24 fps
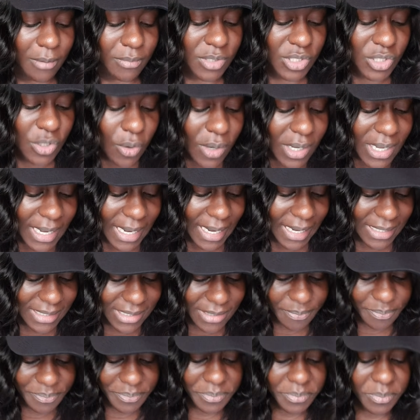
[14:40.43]
So
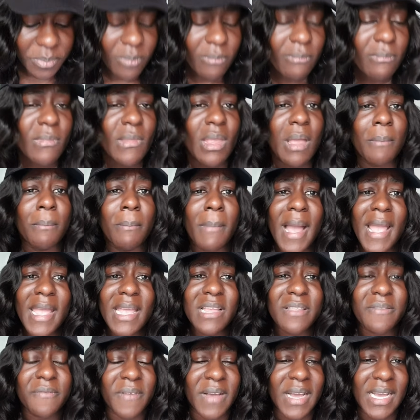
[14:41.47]
guys, My
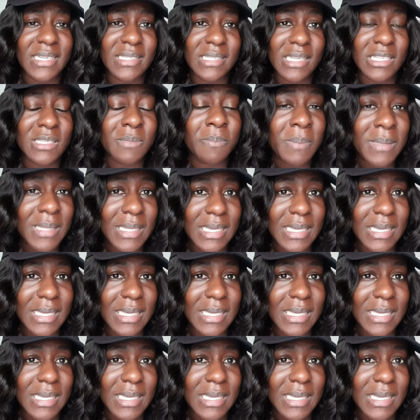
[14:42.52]
advice is,